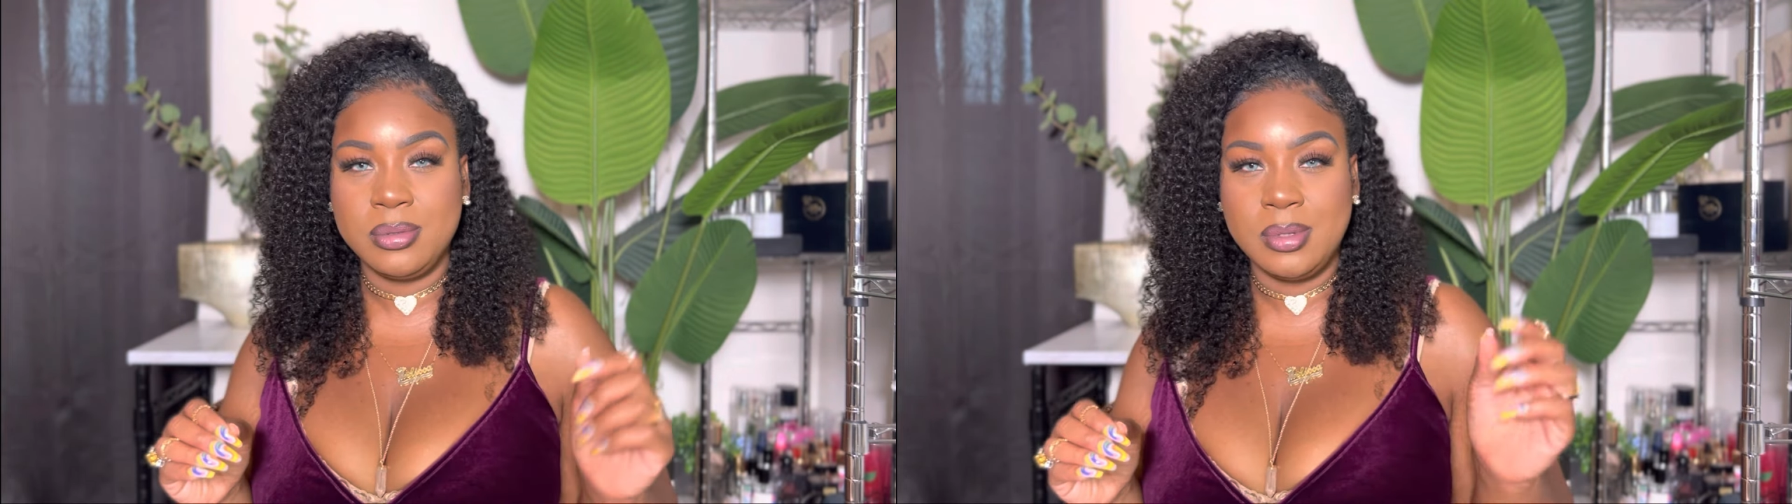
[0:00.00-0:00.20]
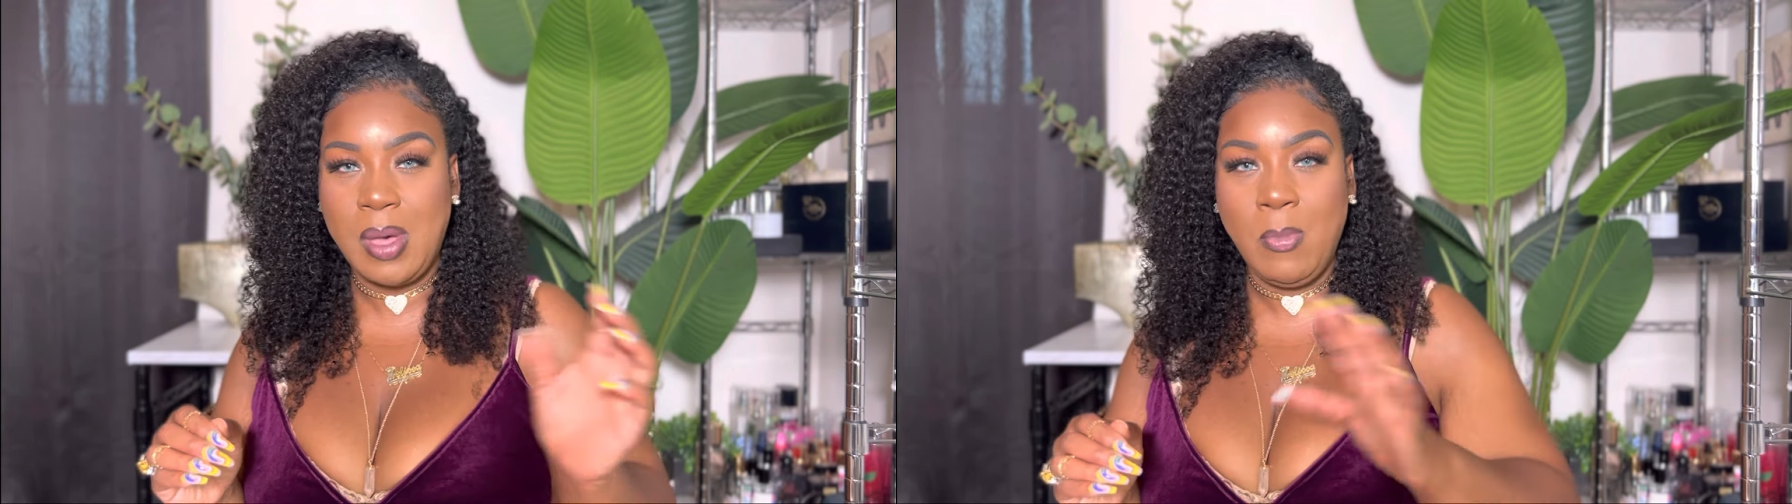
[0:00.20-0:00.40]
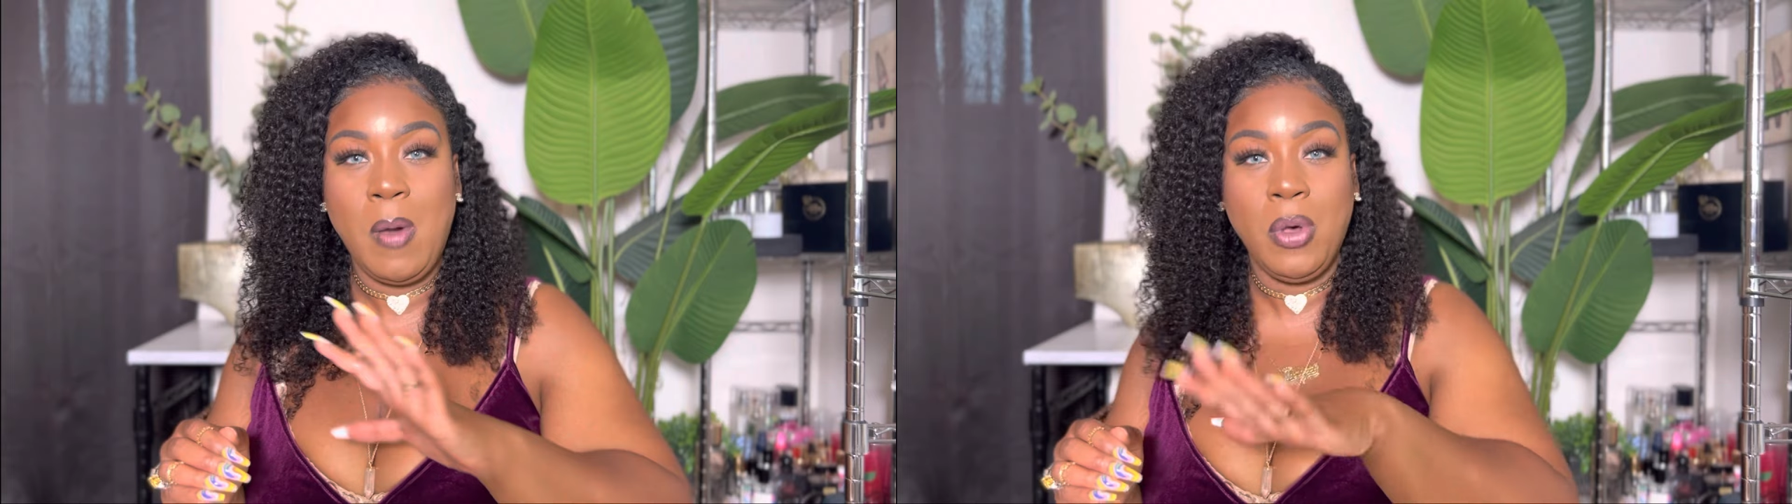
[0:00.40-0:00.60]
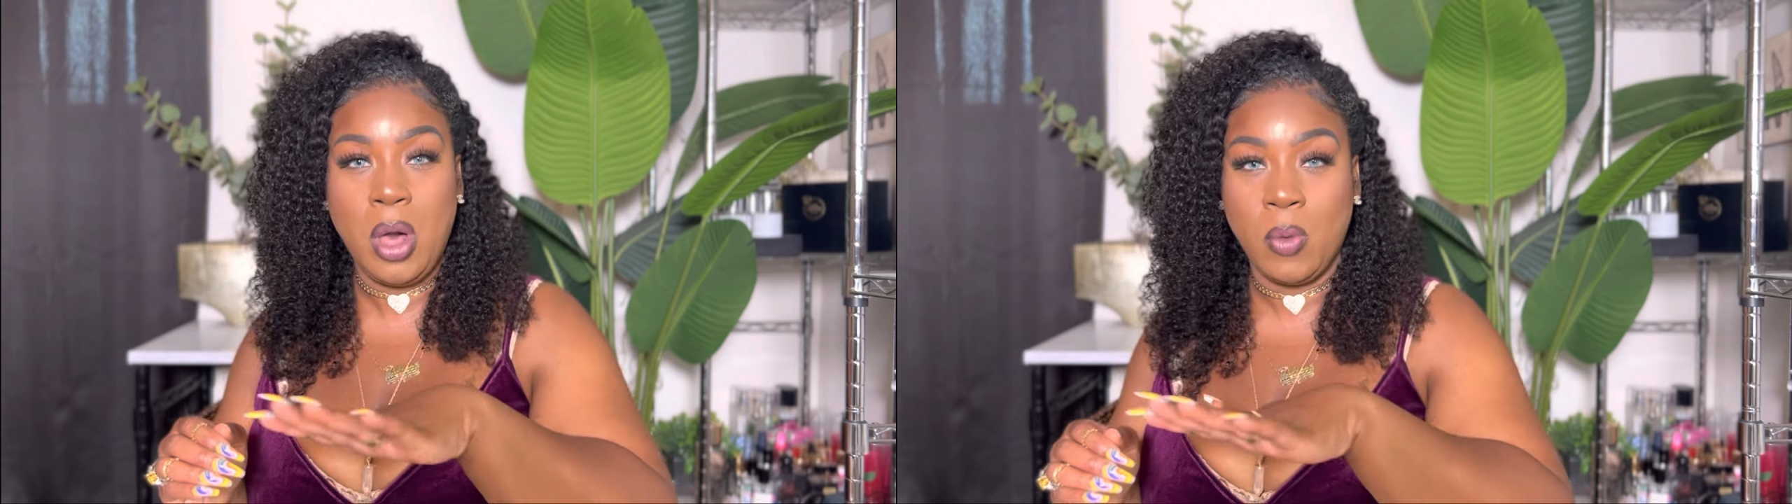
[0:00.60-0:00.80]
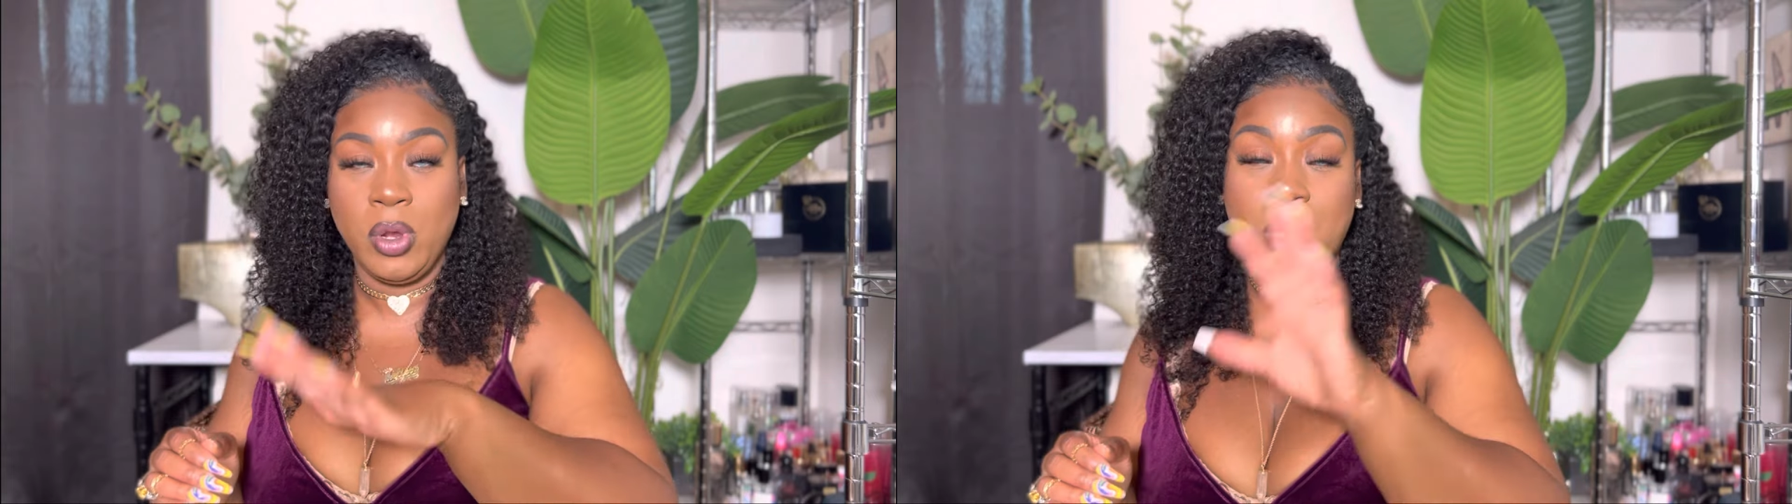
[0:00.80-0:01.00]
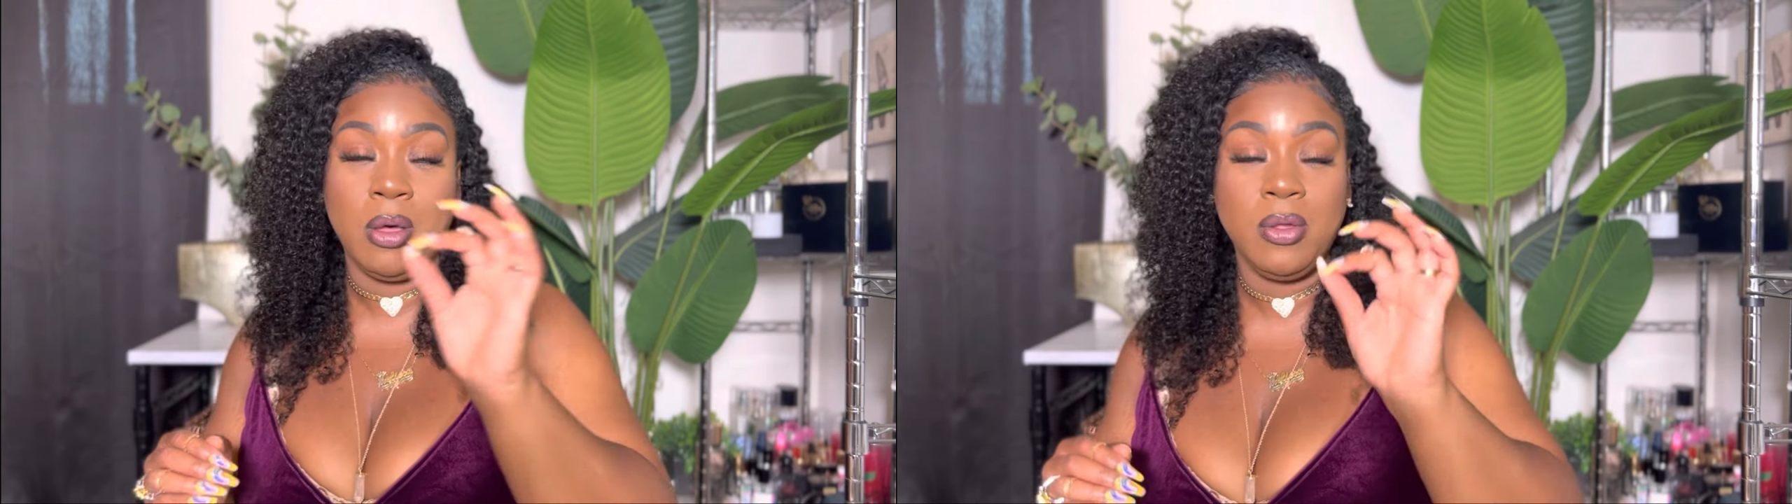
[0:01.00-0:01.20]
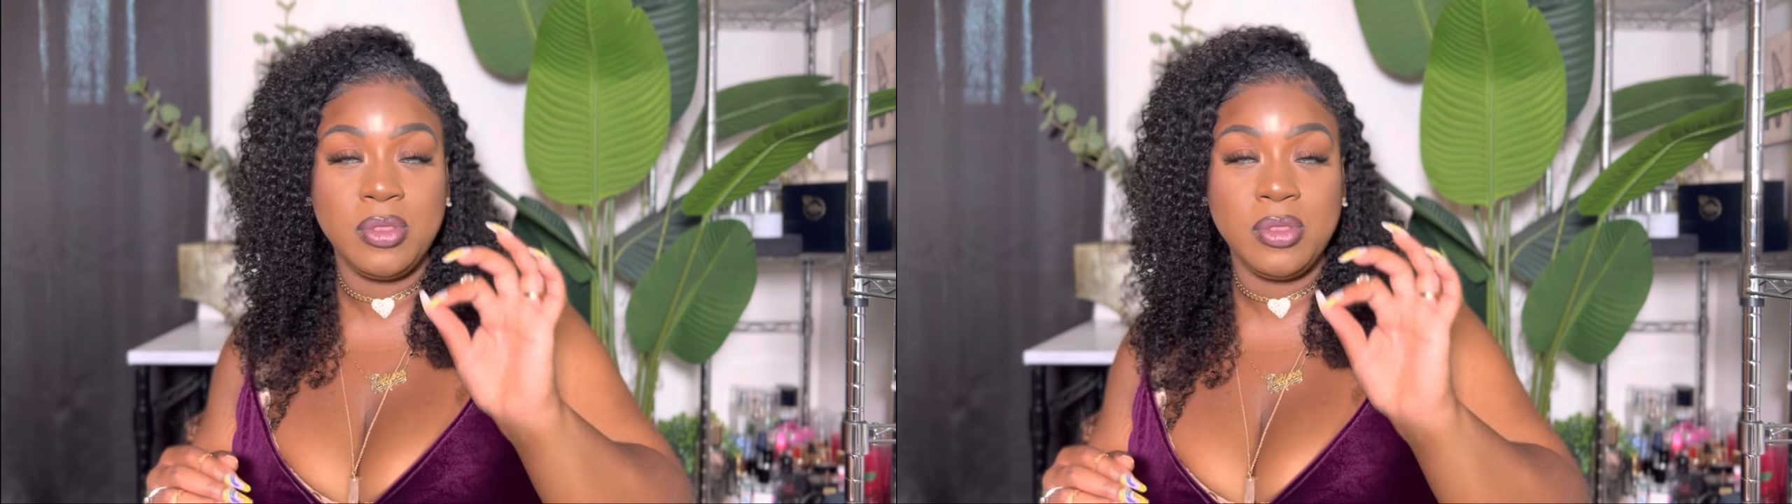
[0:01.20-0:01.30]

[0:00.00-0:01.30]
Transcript: I'm, I'm going to call them Rio.